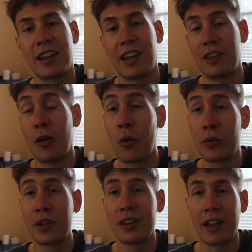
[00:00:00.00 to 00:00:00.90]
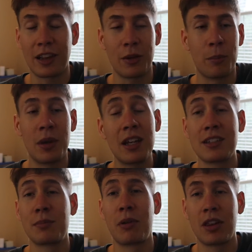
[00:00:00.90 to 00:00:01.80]
like
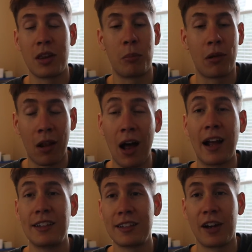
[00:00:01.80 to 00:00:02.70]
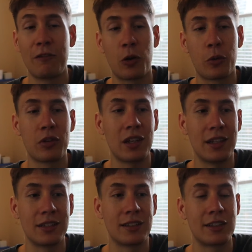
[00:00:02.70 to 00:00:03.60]
the plot of the whole thing
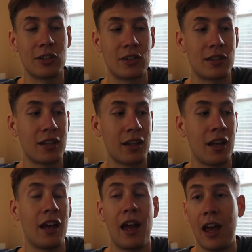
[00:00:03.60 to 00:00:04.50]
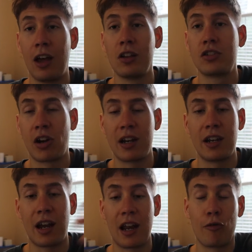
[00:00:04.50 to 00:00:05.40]
is just Elle trying
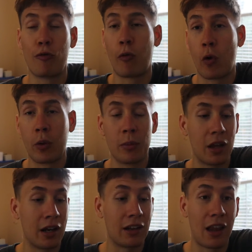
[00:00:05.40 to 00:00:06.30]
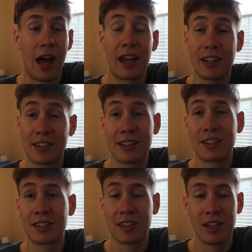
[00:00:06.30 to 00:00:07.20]
to kind of form an
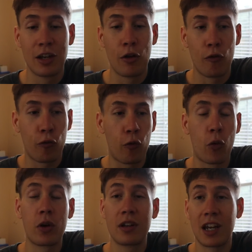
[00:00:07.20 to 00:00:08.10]
alliance for